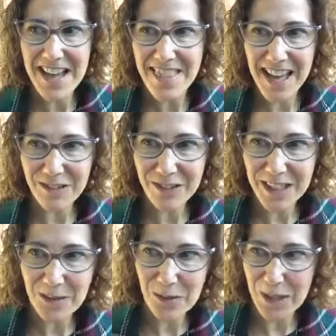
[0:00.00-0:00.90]

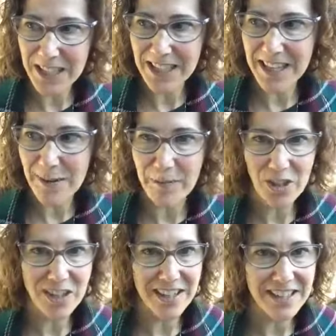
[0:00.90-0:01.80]
Thankfully, we
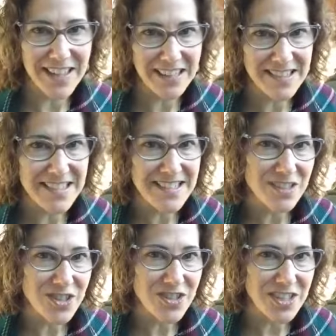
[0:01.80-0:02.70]
are not in that
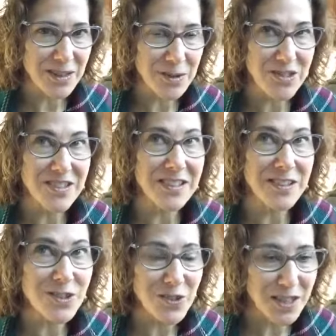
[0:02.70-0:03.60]
season just yet. We're still
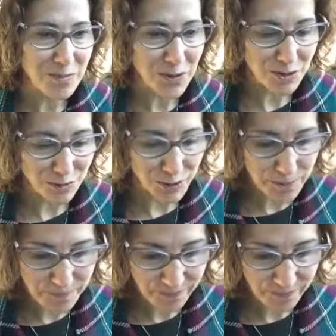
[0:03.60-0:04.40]
enjoying beautiful